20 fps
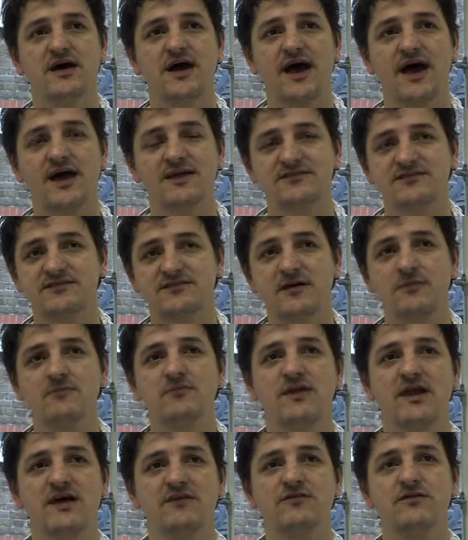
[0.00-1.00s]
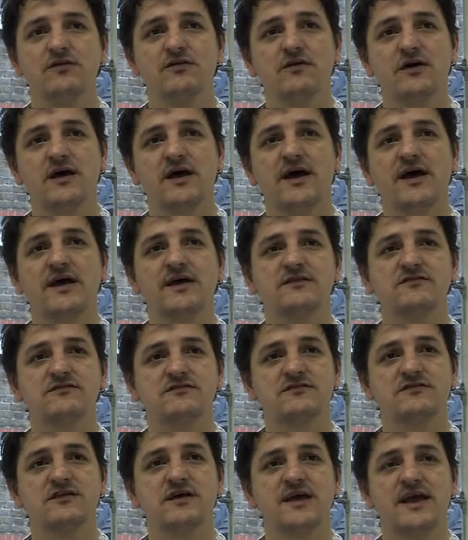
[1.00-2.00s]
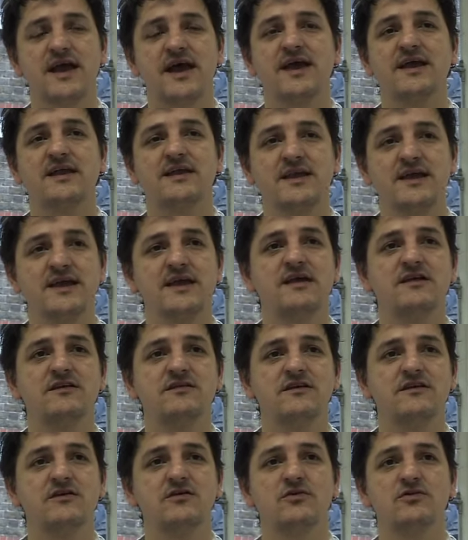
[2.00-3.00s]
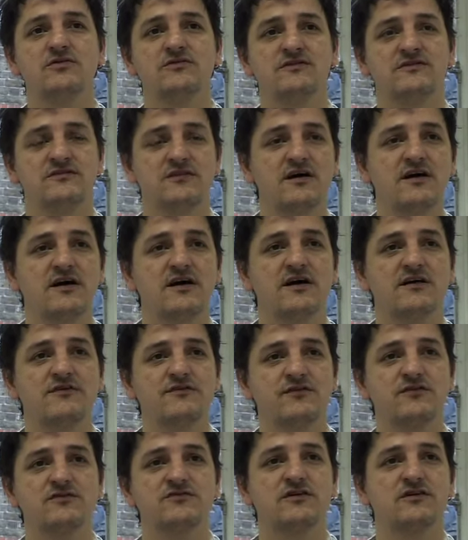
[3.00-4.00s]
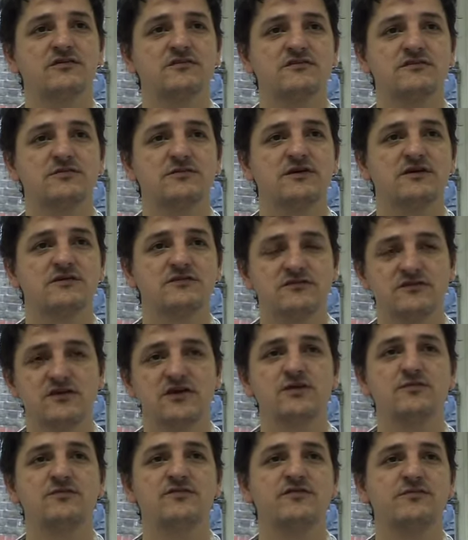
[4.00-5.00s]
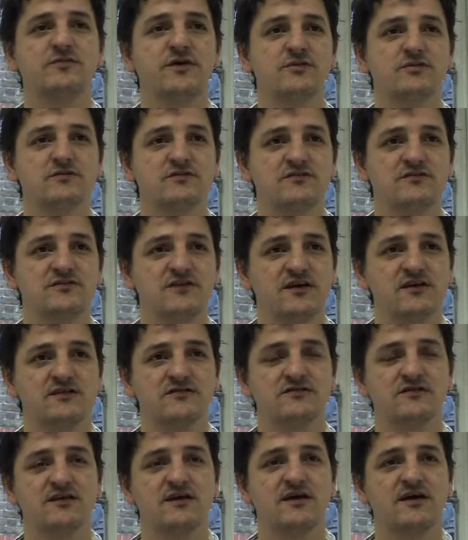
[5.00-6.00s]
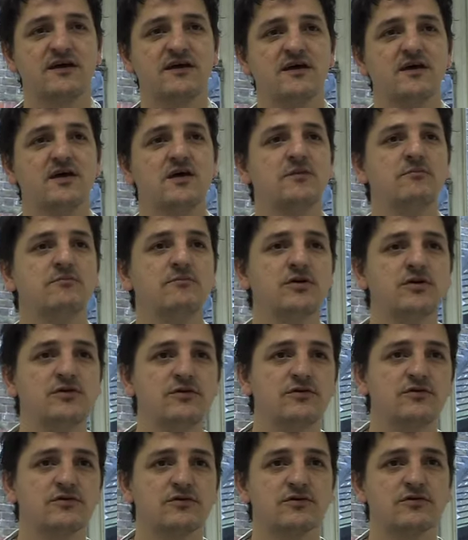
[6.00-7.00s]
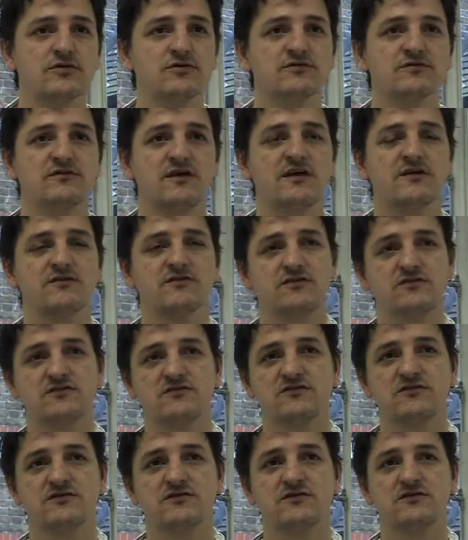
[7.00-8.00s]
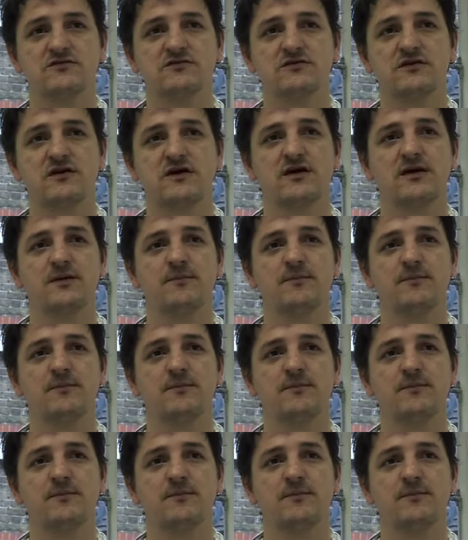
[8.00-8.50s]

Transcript: at some level, a need or desire for drugs to be consumed, for people to change their mood or state of consciousness.